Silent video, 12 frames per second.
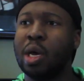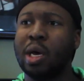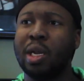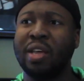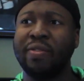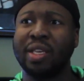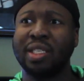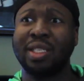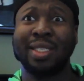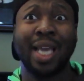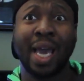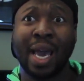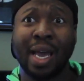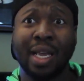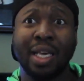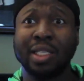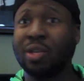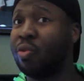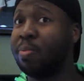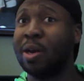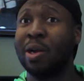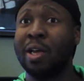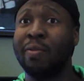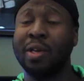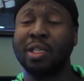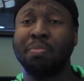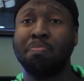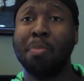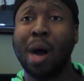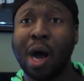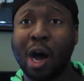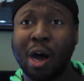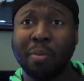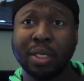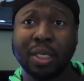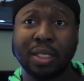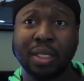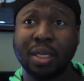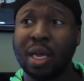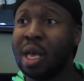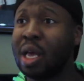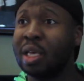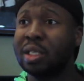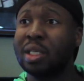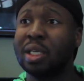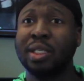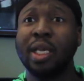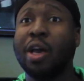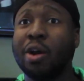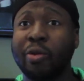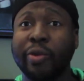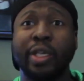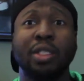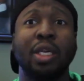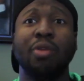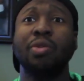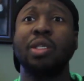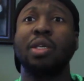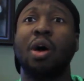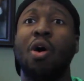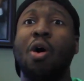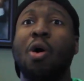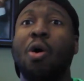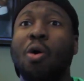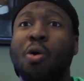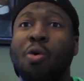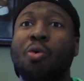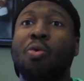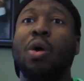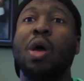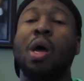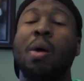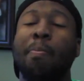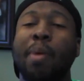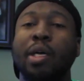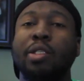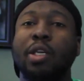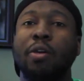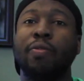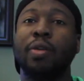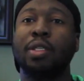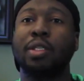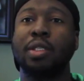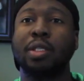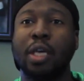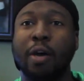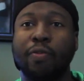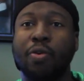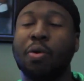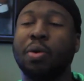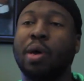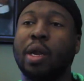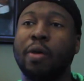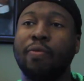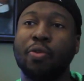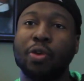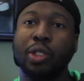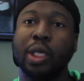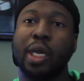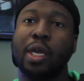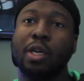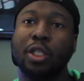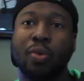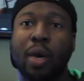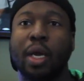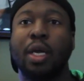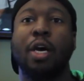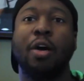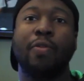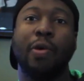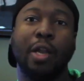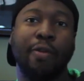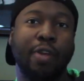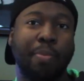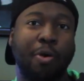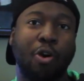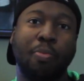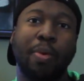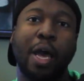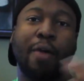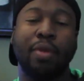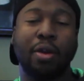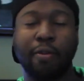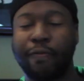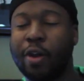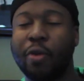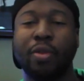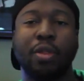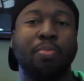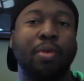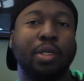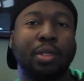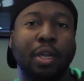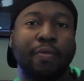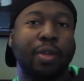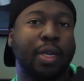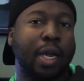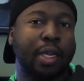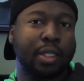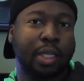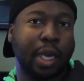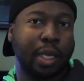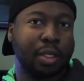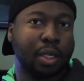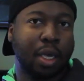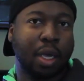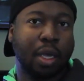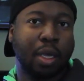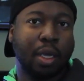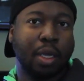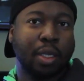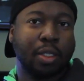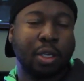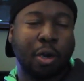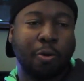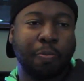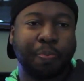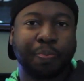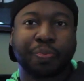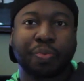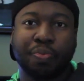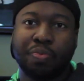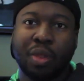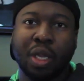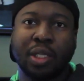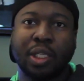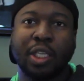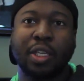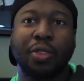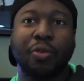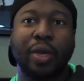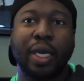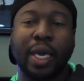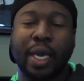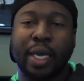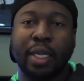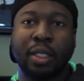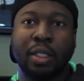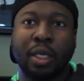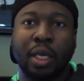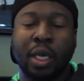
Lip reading: Olivia's dad is. Then we meet Olivia's mom. She's a terrorist. It was just a whole bunch of stuff going on. And of course, you had the intertwining of Olivia Pope having an affair with the president of the United States. So season 3 ends.